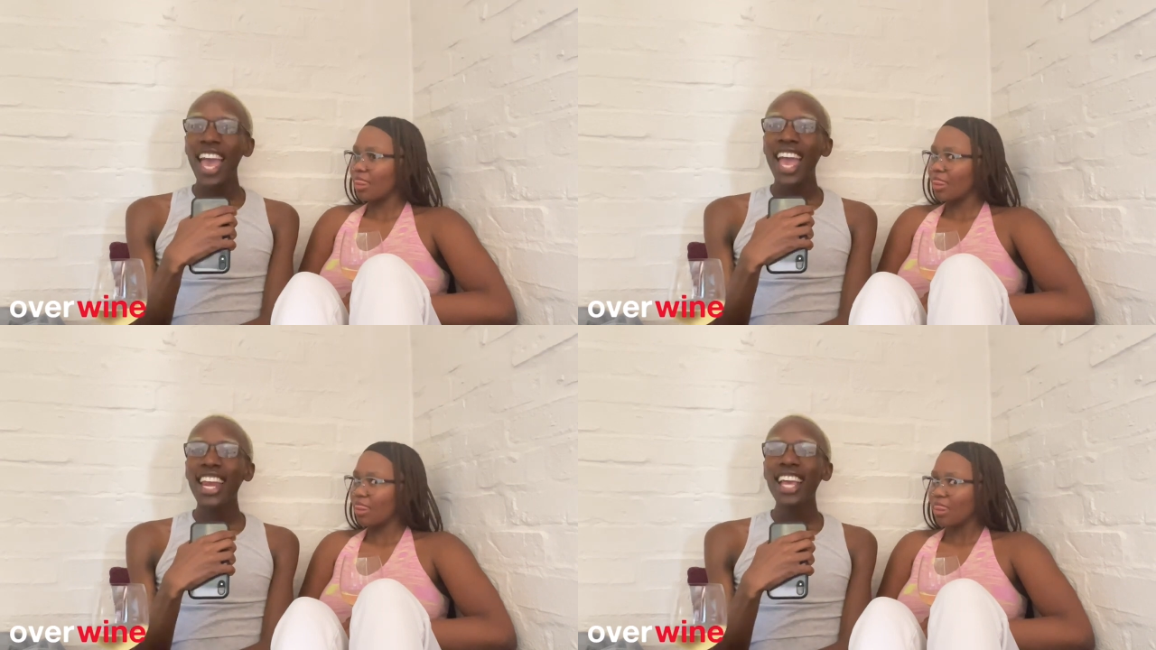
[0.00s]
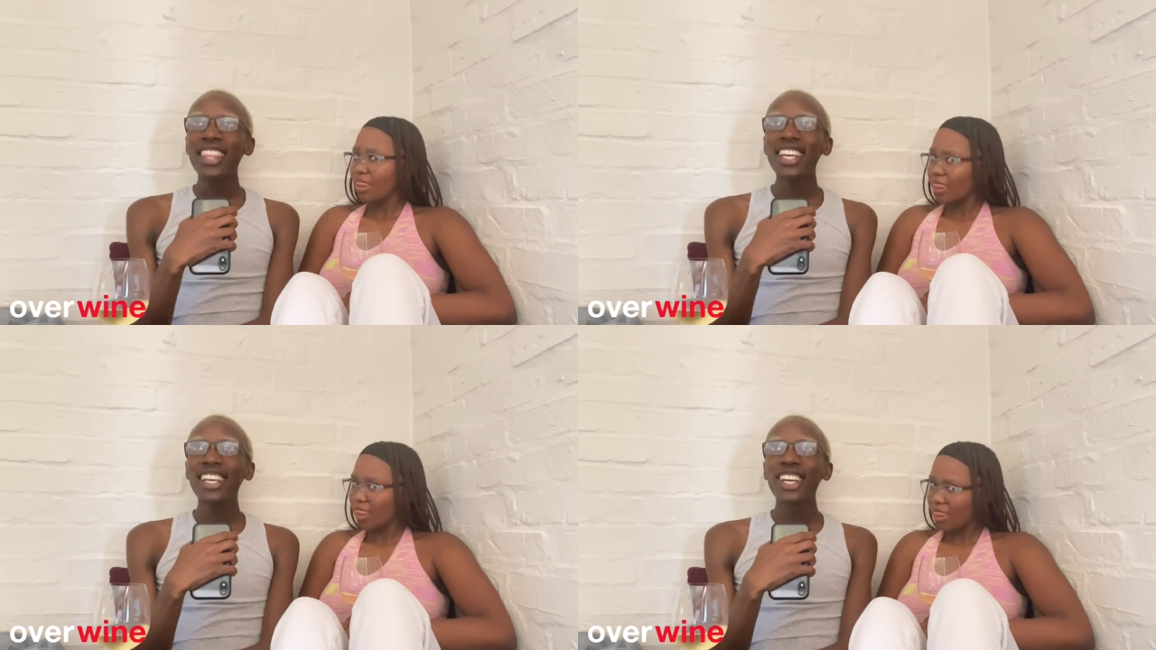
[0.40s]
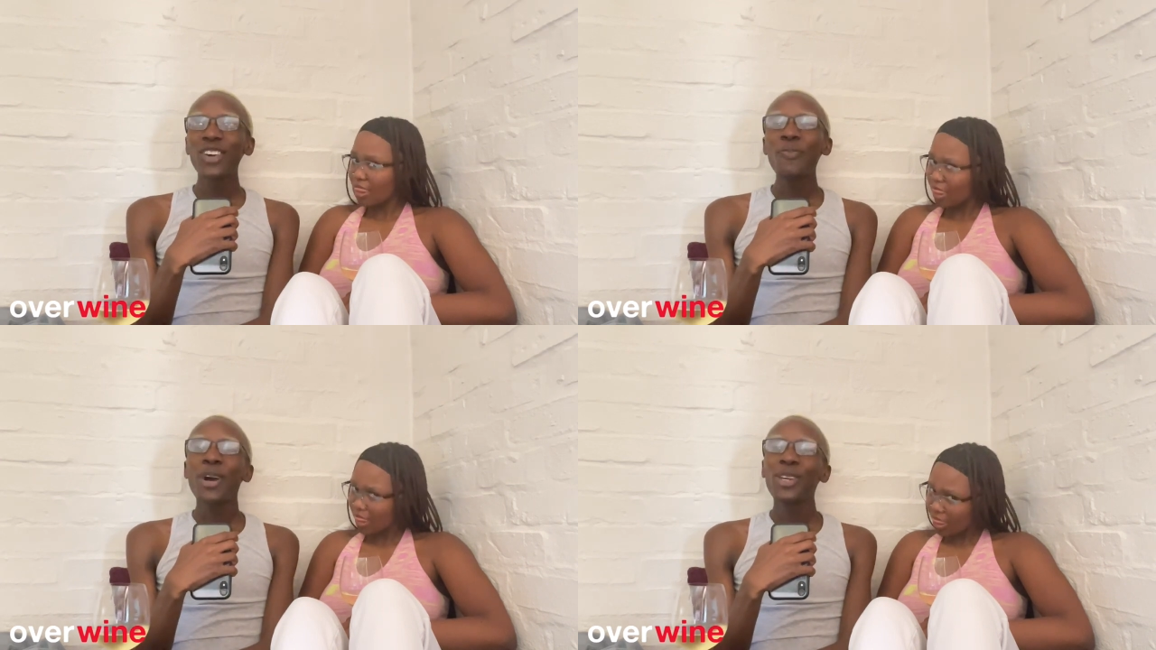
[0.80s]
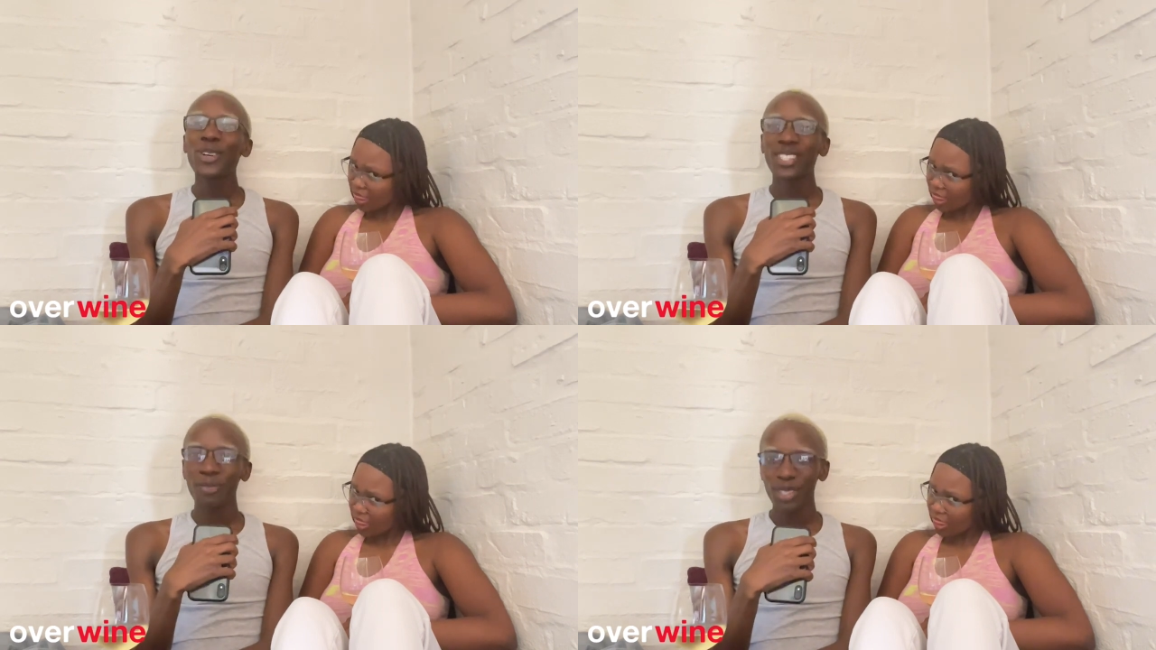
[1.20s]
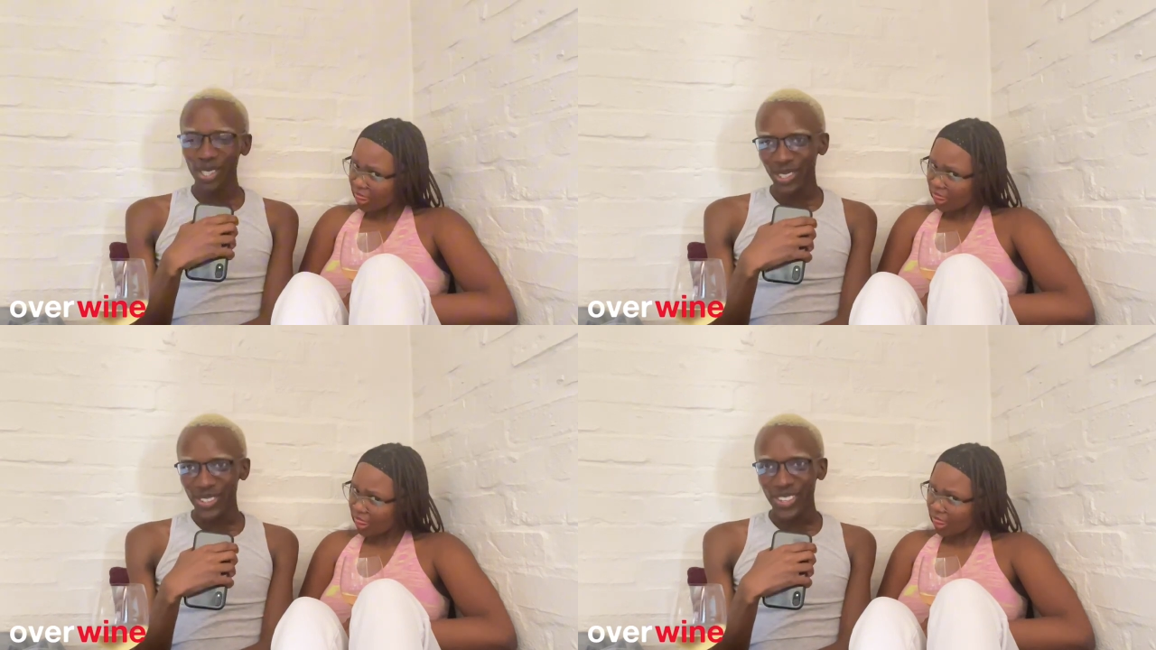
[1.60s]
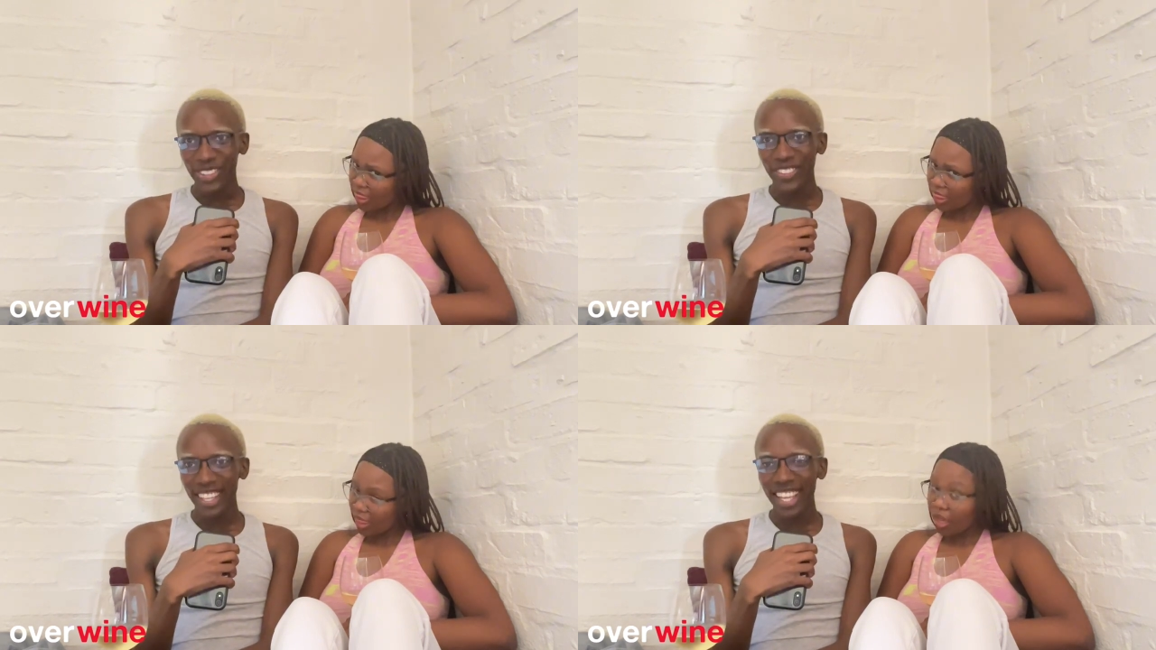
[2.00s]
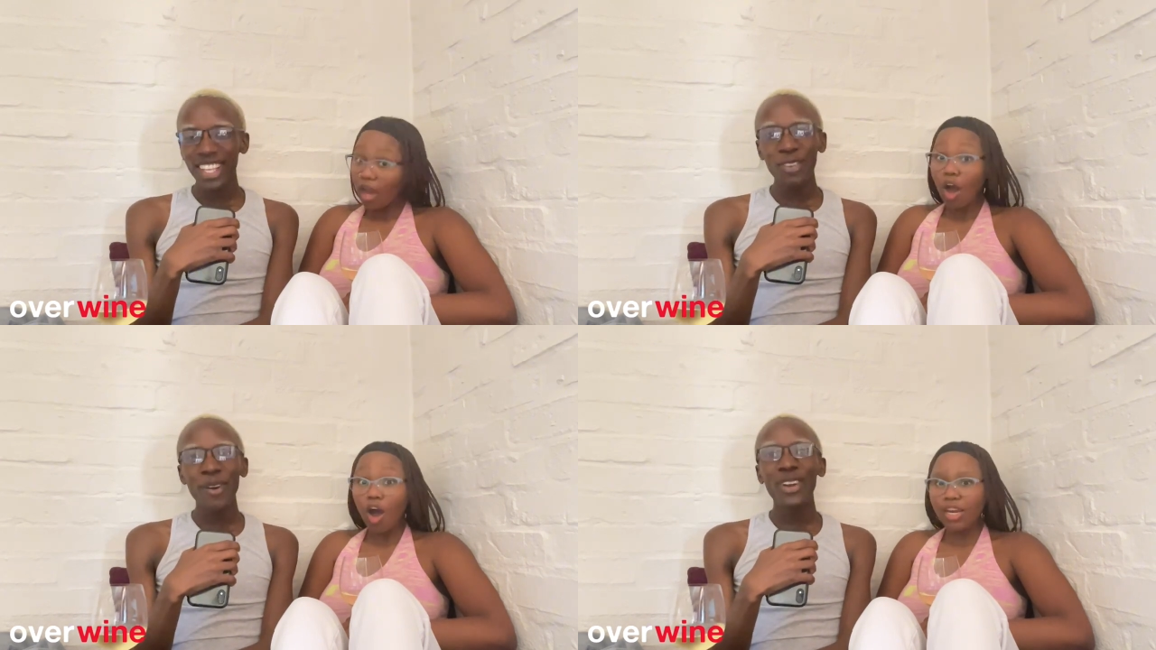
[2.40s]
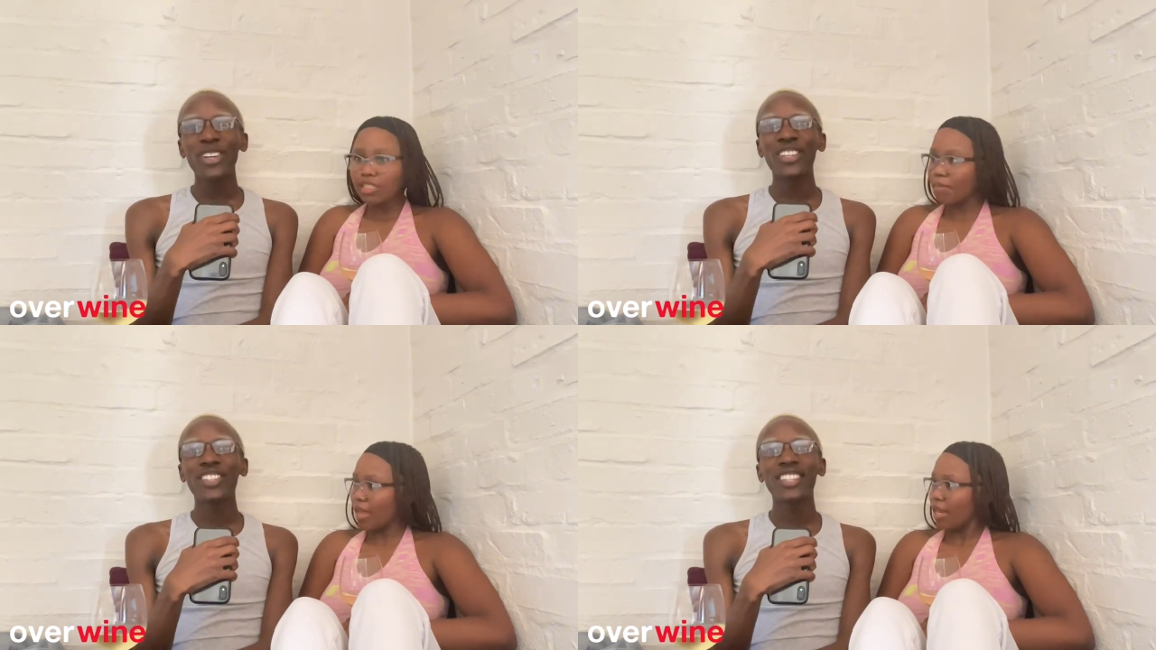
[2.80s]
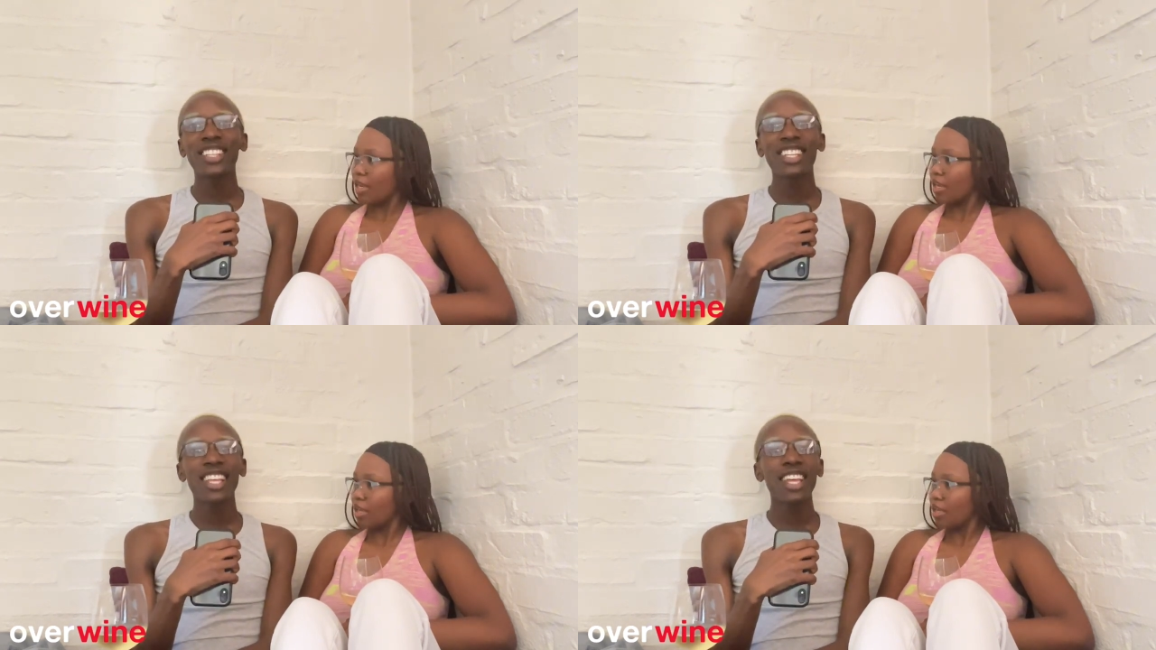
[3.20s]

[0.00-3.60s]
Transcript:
Speaker 1: And I think Kopano goes number two. I think Kopano hottest goes, men.